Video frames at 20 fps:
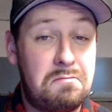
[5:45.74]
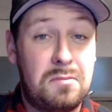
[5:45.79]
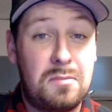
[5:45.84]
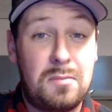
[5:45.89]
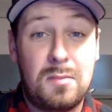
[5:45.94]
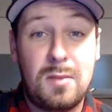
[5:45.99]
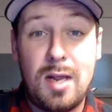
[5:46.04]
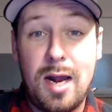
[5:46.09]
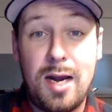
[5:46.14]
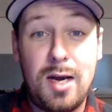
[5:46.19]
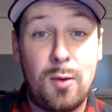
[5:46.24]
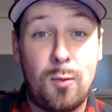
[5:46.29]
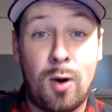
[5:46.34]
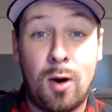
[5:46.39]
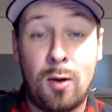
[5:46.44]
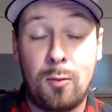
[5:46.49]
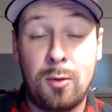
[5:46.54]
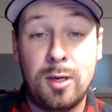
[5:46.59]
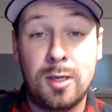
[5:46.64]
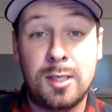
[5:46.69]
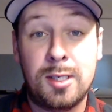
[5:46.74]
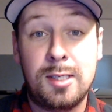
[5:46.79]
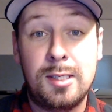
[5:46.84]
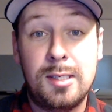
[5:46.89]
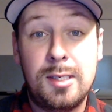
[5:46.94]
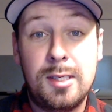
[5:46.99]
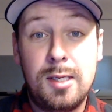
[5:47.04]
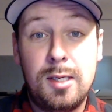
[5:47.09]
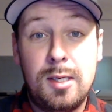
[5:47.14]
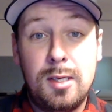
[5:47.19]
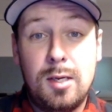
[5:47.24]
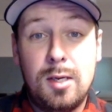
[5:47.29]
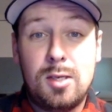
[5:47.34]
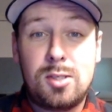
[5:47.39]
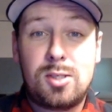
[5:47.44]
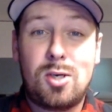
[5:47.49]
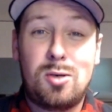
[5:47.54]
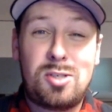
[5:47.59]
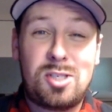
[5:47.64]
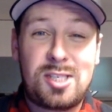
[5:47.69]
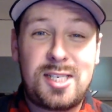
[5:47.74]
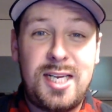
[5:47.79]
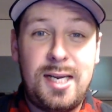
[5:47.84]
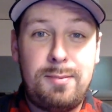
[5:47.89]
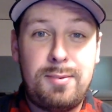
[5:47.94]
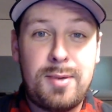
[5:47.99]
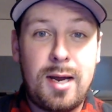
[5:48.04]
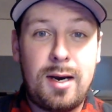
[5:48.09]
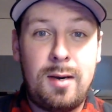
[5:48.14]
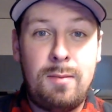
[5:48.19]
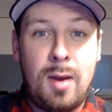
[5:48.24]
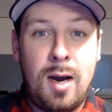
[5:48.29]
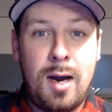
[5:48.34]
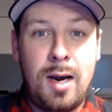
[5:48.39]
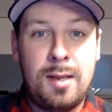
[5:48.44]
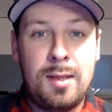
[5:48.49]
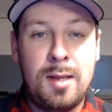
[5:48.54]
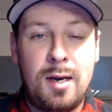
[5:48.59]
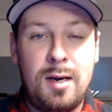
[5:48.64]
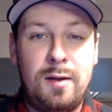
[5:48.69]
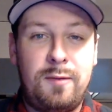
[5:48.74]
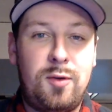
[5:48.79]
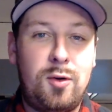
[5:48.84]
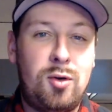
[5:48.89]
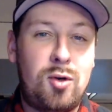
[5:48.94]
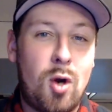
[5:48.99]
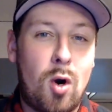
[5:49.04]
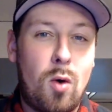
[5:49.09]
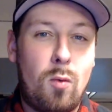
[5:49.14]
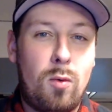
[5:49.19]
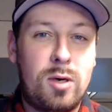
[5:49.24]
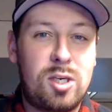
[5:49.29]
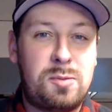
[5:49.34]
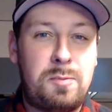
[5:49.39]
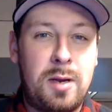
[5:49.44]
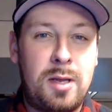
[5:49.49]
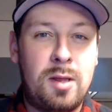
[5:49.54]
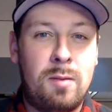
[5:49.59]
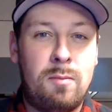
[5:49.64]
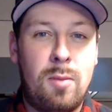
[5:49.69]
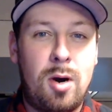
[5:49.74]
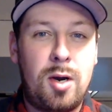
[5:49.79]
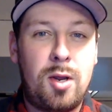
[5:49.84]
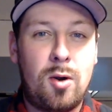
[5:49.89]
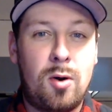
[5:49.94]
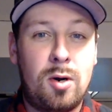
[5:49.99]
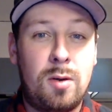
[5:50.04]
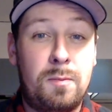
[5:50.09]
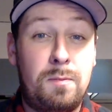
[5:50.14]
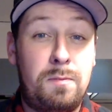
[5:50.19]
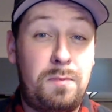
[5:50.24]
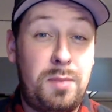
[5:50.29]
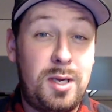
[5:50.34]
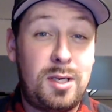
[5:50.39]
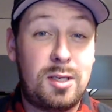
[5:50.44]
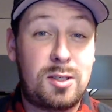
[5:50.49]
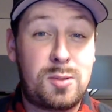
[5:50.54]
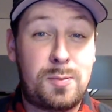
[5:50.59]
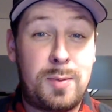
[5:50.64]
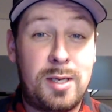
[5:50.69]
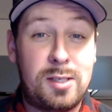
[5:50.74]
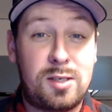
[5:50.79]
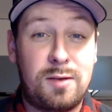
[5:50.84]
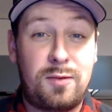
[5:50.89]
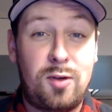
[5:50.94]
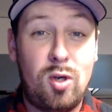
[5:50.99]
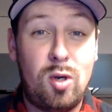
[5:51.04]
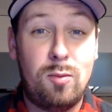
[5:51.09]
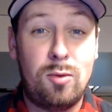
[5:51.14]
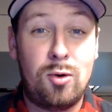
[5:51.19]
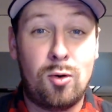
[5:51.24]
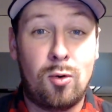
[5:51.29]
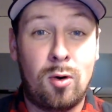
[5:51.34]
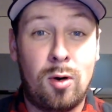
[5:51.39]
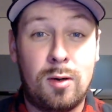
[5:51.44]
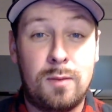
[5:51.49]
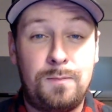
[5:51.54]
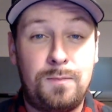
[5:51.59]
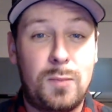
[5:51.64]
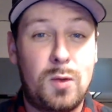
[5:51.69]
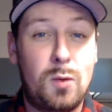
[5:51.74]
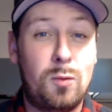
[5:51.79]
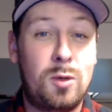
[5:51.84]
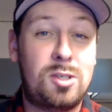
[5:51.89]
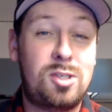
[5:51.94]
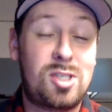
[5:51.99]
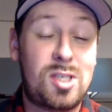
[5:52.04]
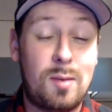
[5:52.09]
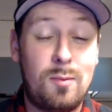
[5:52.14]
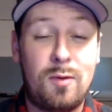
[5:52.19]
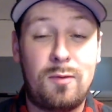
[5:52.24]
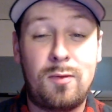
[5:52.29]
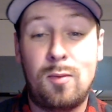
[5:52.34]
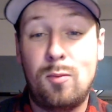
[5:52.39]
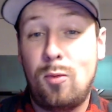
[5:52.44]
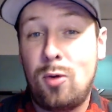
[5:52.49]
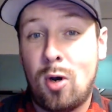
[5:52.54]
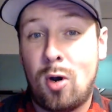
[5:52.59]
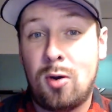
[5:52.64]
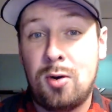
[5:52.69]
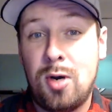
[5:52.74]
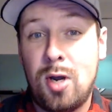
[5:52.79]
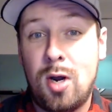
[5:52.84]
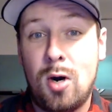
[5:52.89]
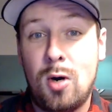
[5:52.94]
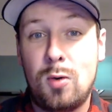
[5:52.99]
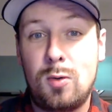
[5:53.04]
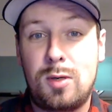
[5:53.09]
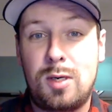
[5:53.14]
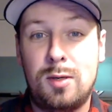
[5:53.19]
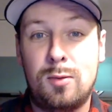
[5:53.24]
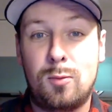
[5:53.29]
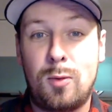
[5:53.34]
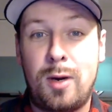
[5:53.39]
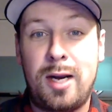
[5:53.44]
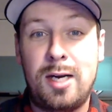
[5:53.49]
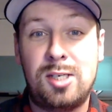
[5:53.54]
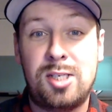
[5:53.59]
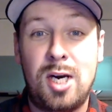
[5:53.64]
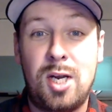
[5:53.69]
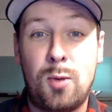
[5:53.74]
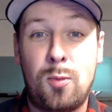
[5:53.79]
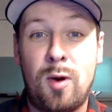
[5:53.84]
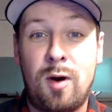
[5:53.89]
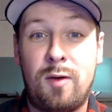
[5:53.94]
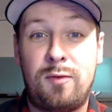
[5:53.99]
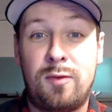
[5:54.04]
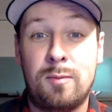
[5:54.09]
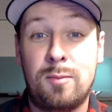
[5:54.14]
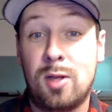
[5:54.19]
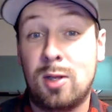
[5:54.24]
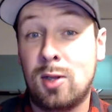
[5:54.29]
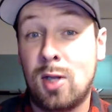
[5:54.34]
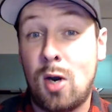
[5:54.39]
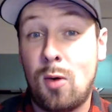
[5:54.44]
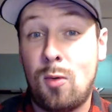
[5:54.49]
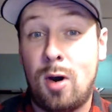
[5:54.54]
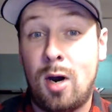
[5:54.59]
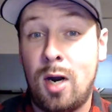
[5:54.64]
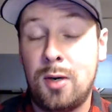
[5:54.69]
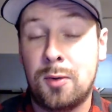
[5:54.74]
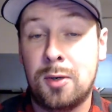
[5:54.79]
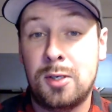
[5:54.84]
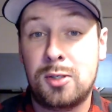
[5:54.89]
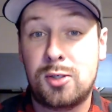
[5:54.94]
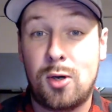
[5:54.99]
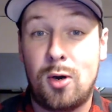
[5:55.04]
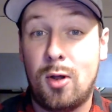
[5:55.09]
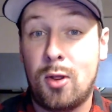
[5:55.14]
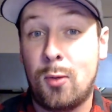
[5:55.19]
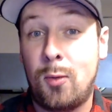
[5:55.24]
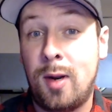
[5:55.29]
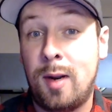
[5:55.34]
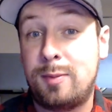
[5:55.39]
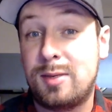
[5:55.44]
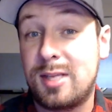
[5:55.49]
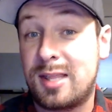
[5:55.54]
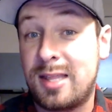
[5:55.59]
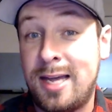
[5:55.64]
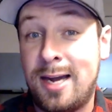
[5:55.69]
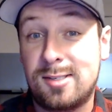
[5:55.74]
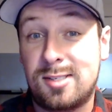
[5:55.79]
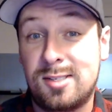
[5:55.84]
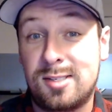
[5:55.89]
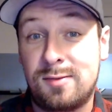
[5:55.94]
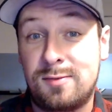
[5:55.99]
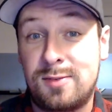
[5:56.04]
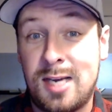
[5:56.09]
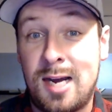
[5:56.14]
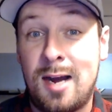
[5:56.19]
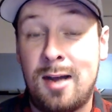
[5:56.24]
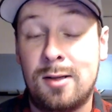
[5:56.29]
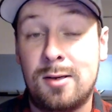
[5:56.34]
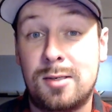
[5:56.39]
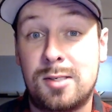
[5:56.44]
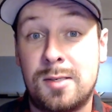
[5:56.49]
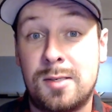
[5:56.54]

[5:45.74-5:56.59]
anywhere really. So just keep that in mind, that if you don't want to spend the money on a big expensive humidor, which some of them we all know can range anywhere from the low hundreds all the way up to thousands of dollars,